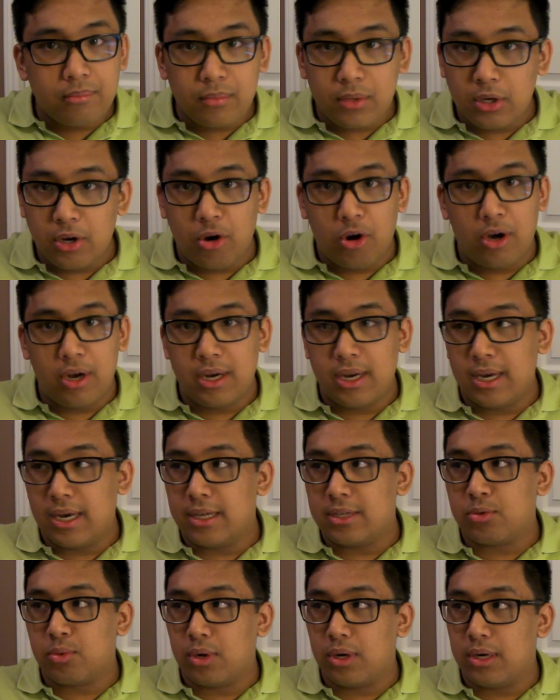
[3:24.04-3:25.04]
you know what? It
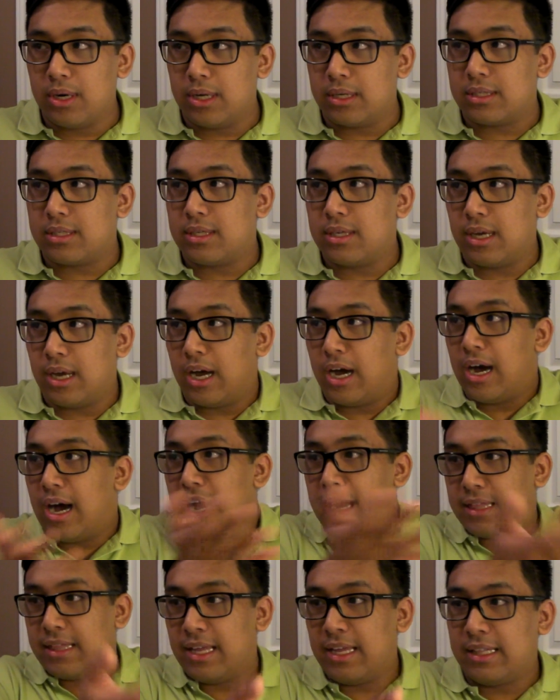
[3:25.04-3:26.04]
is what it is. Uh,
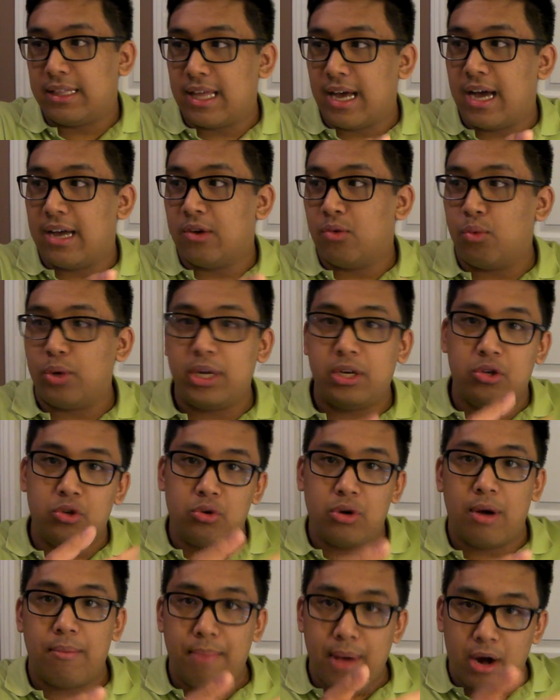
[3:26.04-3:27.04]
I think that we
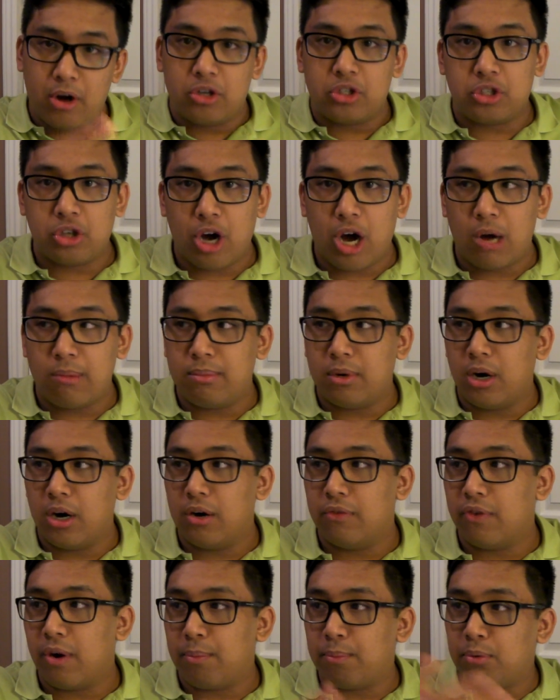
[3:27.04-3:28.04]
do a better job
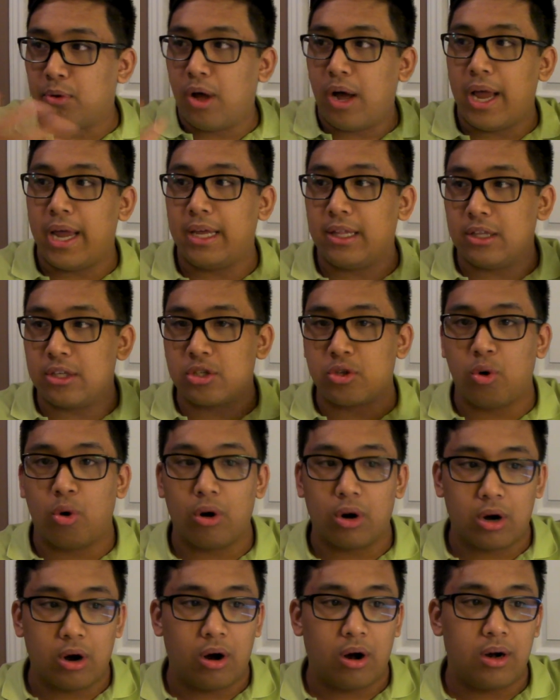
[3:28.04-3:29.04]
of applying the
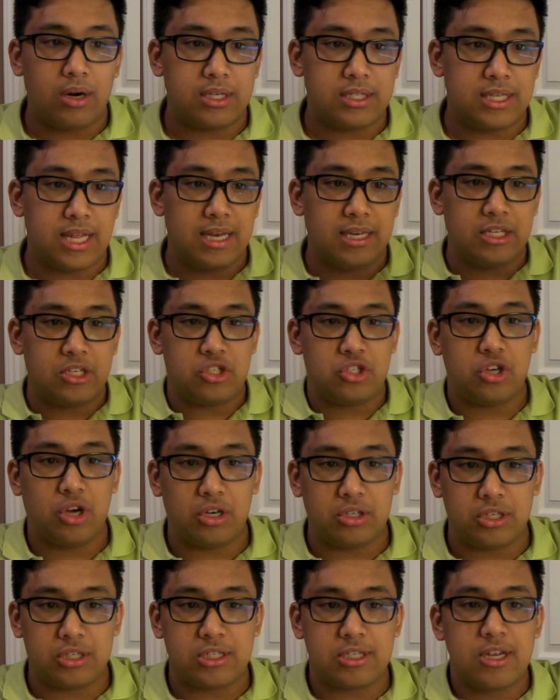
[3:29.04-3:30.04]
scorecards than these
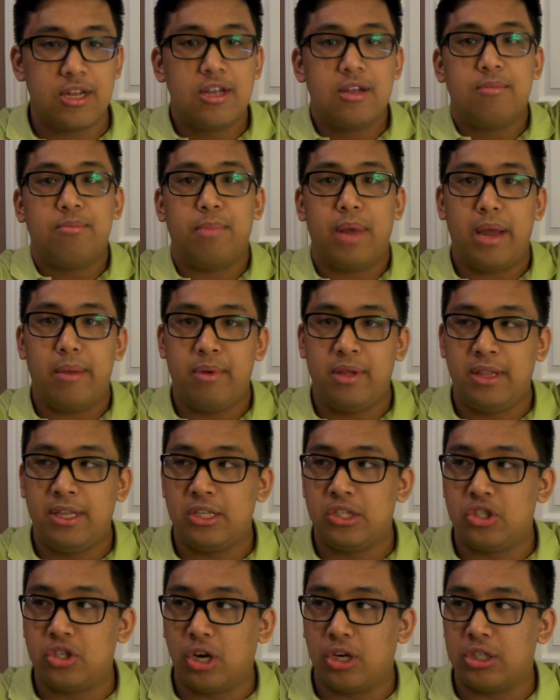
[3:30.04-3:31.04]
judges. Maybe
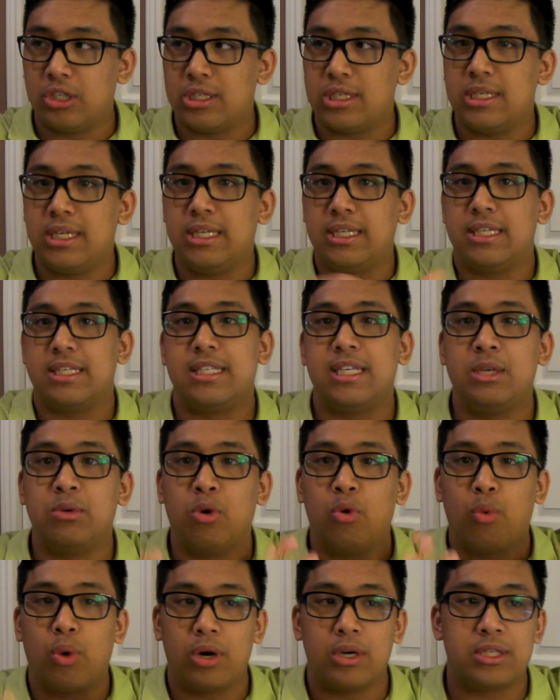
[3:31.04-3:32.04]
these judges need to see
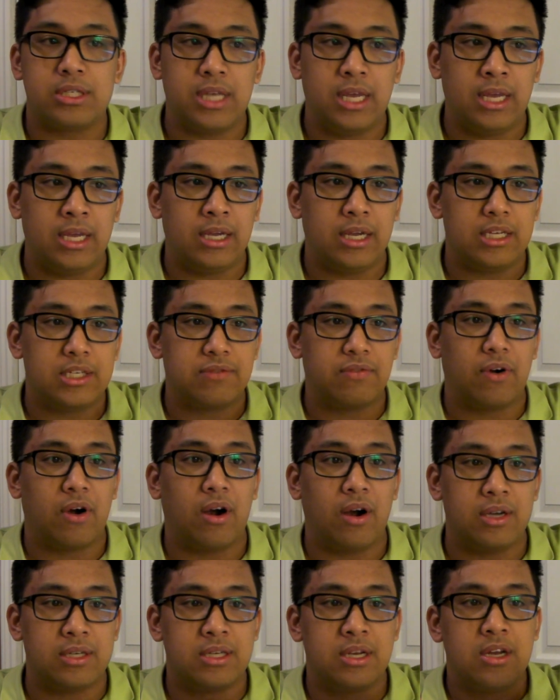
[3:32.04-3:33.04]
what we're seeing as far
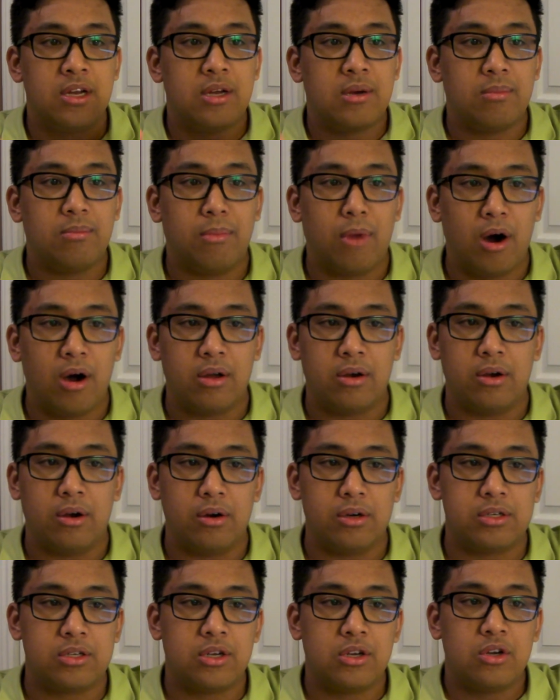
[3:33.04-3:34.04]
as
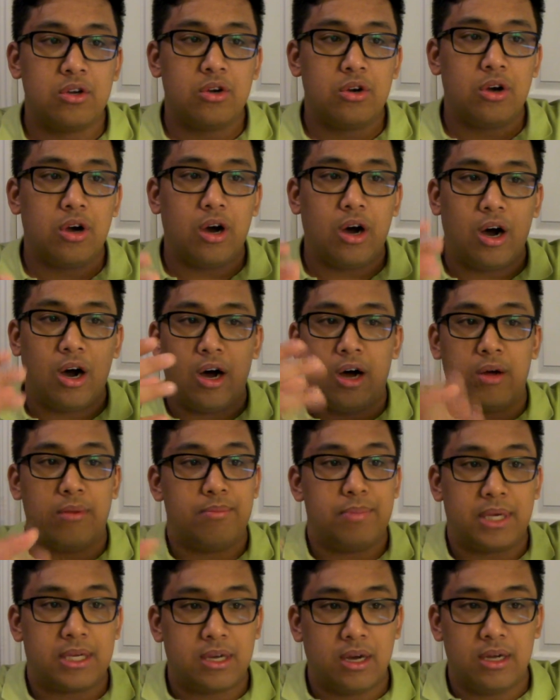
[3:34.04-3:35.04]
monitors uh,
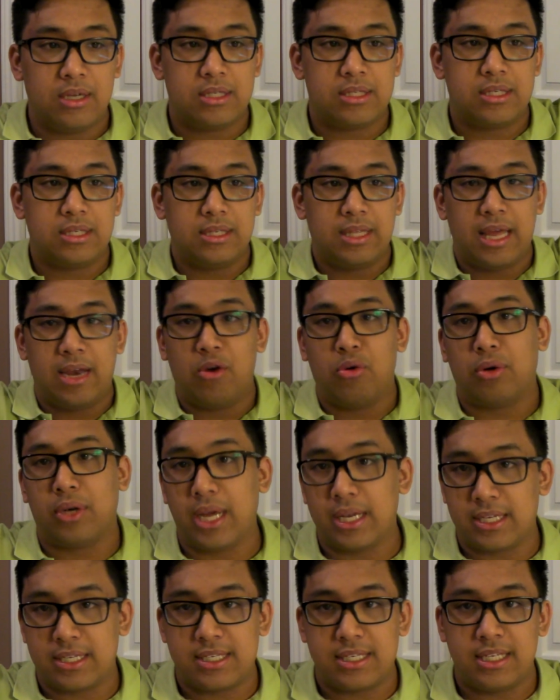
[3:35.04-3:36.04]
because they don't
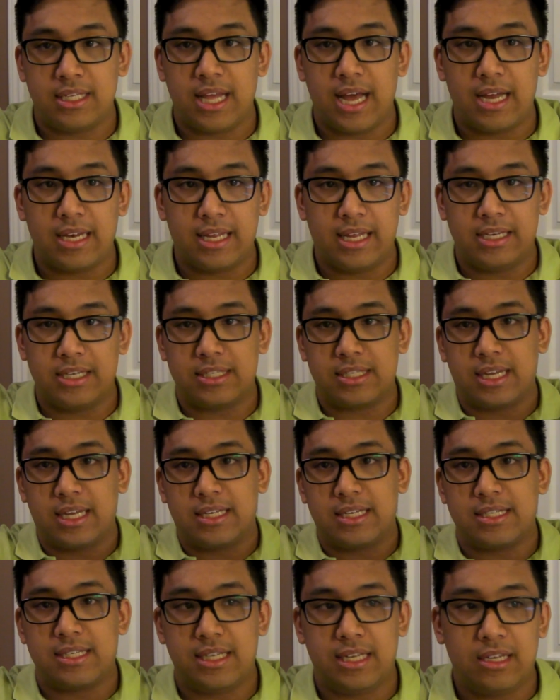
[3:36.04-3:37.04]
get to see that. They just get
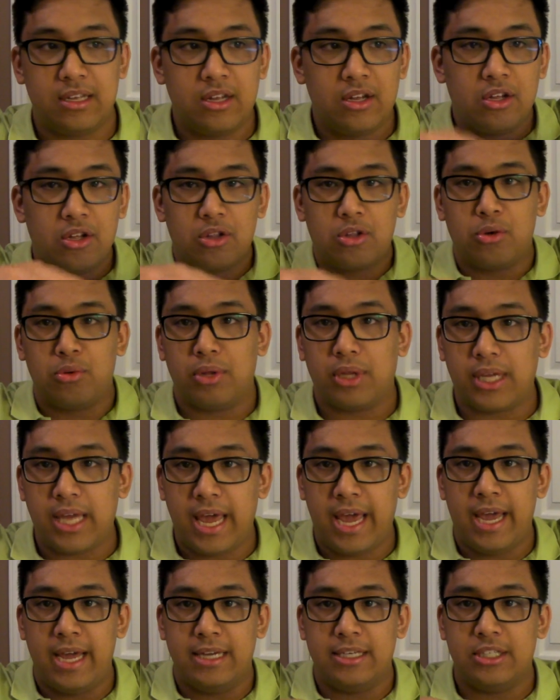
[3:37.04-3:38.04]
to see through the
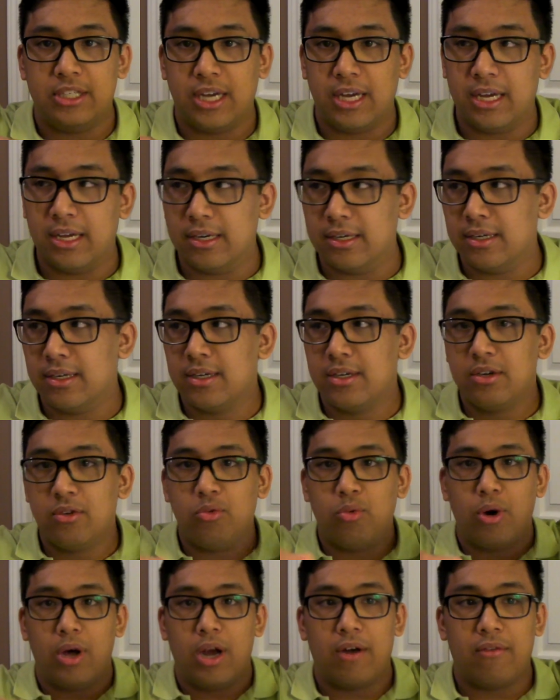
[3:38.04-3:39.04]
cage and
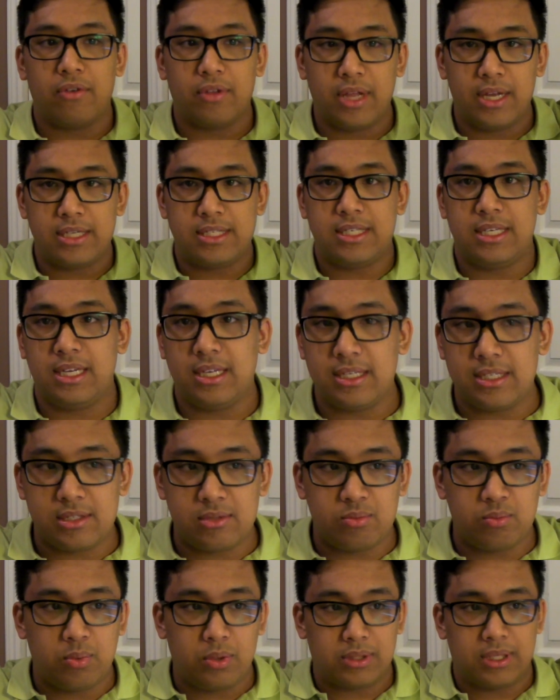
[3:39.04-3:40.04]
whatever they see
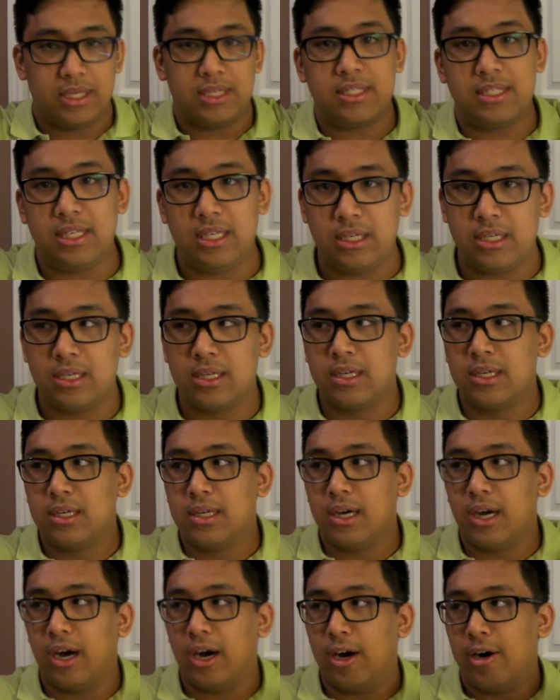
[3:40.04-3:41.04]
is what they see.
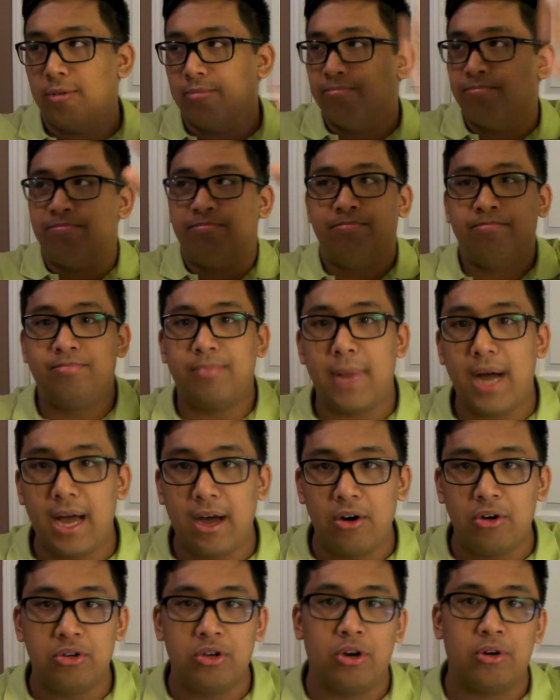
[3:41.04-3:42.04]
Um, I
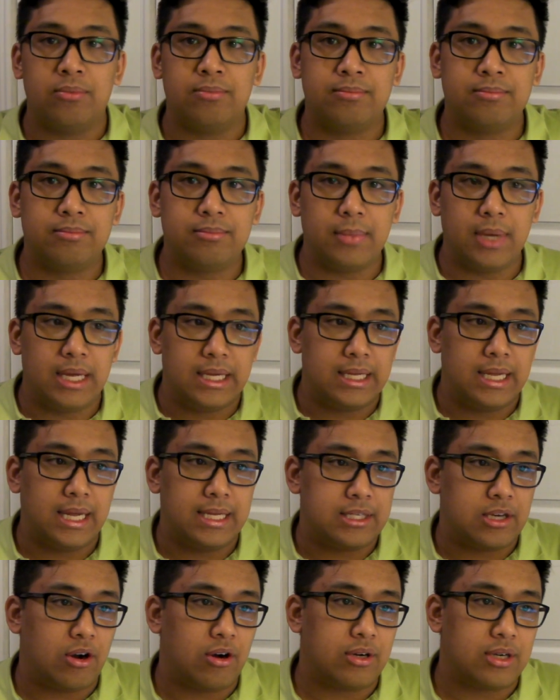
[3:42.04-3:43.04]
don't know.
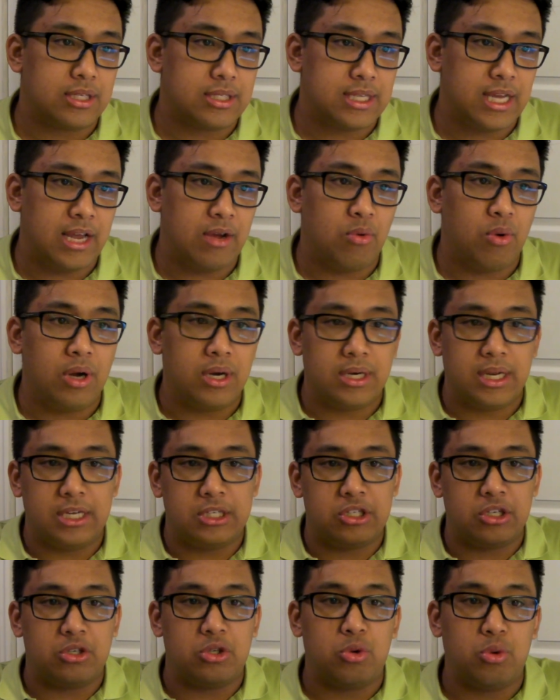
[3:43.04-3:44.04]
it's hard to say what they
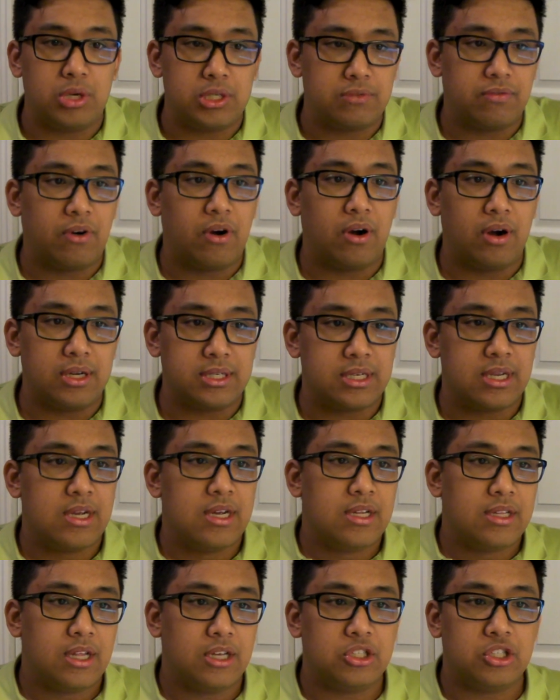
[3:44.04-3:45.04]
should do as far as
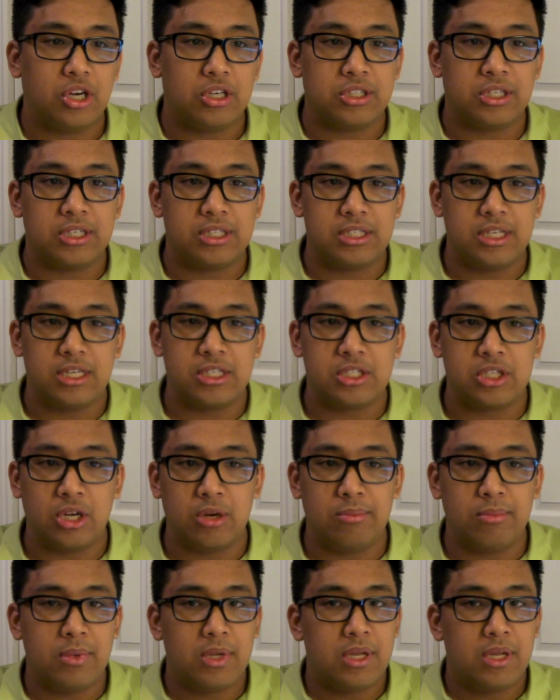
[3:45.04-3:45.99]
the judging system.